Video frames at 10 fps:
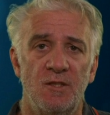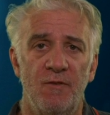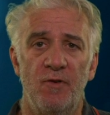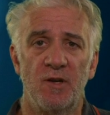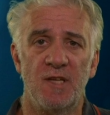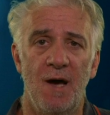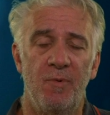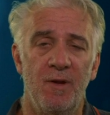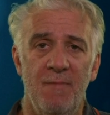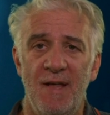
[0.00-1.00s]
So for
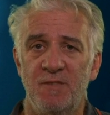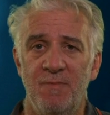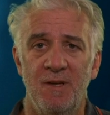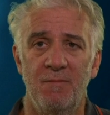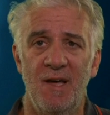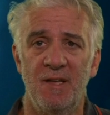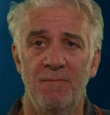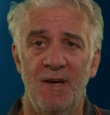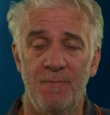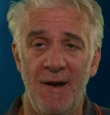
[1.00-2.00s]
example, in
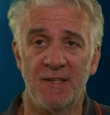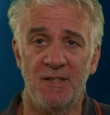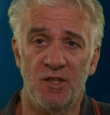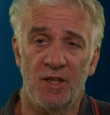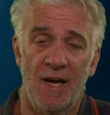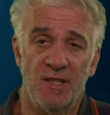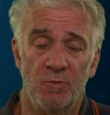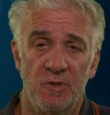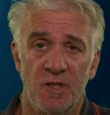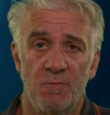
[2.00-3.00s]
mathematics education,
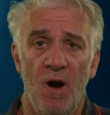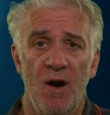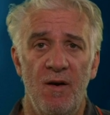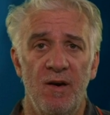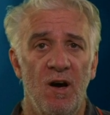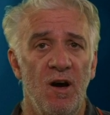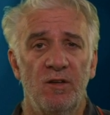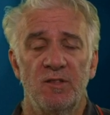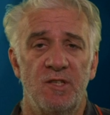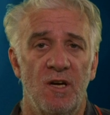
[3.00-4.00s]
which is my area, I
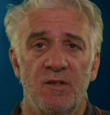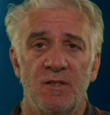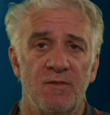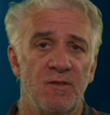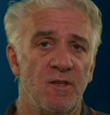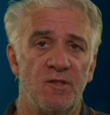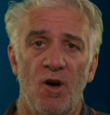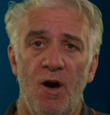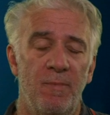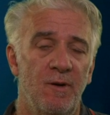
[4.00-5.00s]
could tell you the
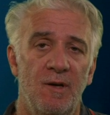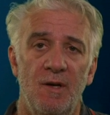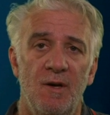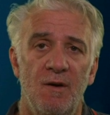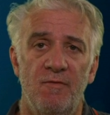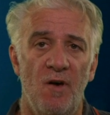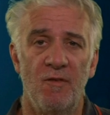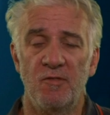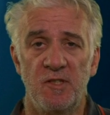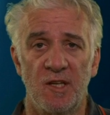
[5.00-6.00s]
top
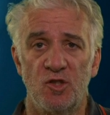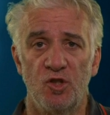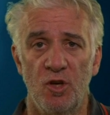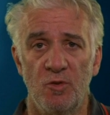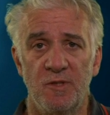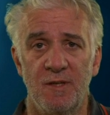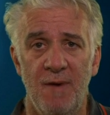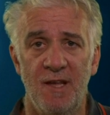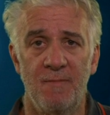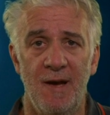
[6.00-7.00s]
5 or 6 journals in
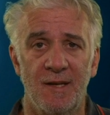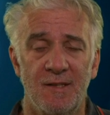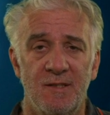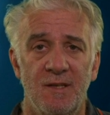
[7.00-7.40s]
mathematics.